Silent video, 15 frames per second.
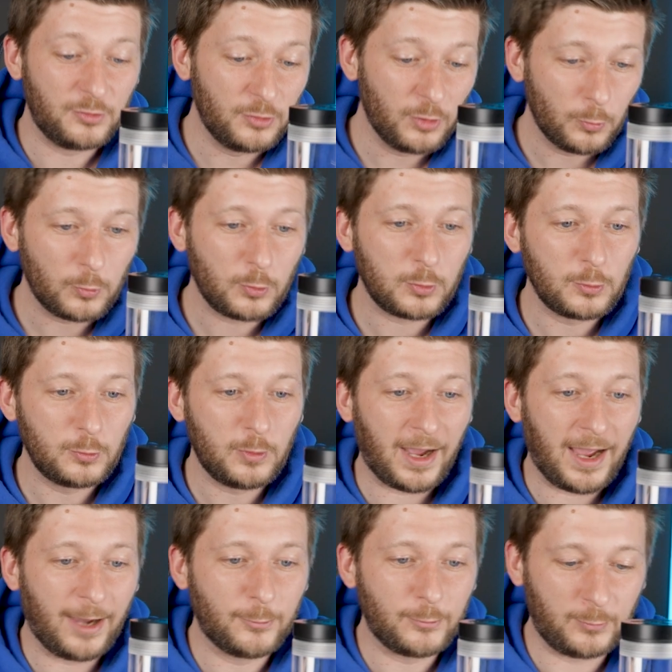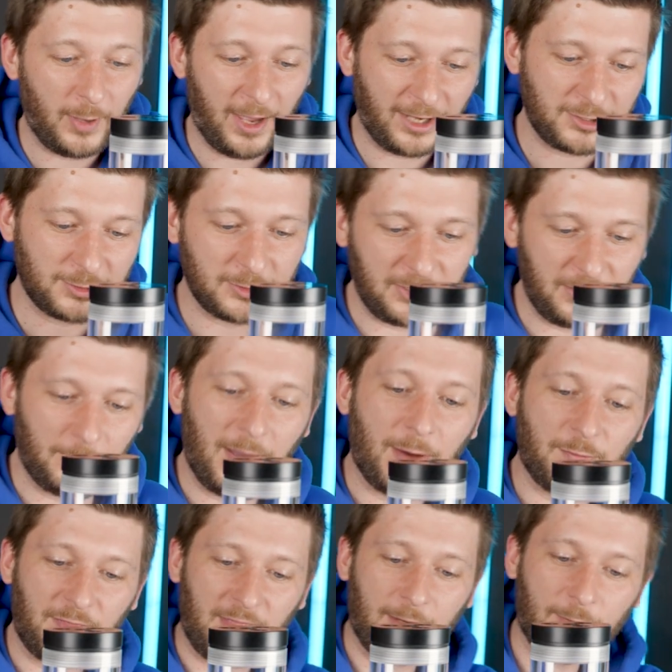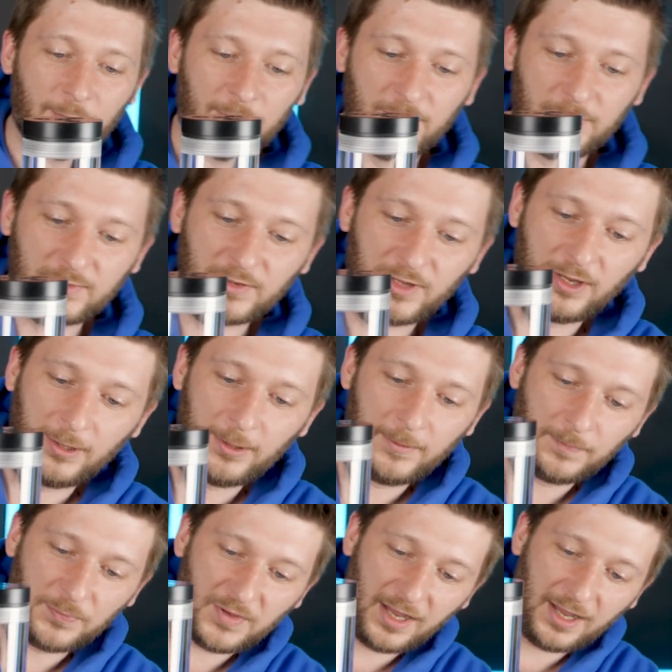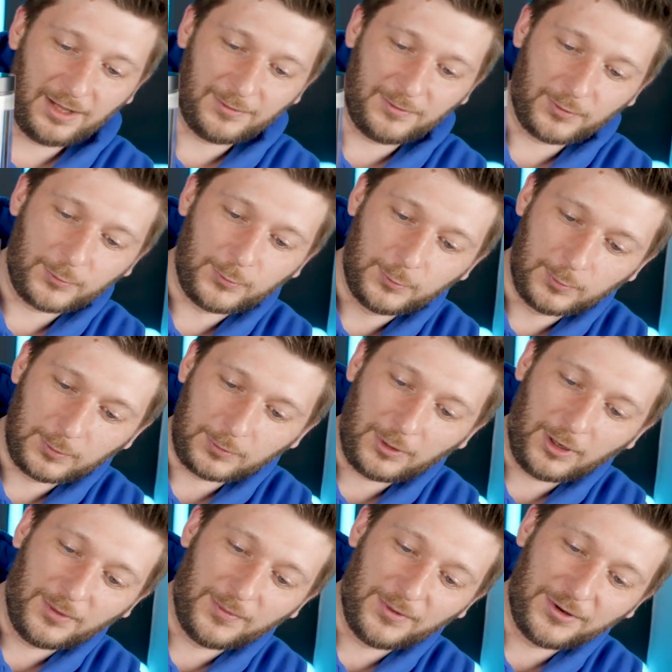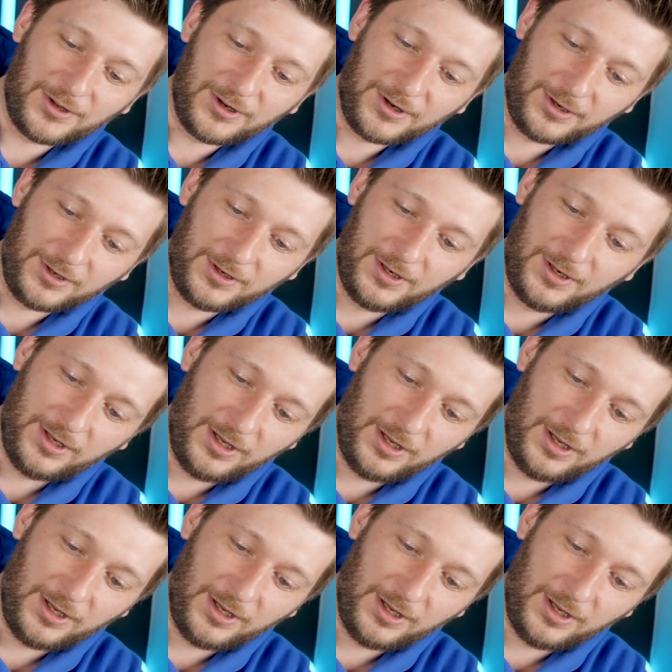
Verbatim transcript: no clue how to actually mount down this Alphacool combo here,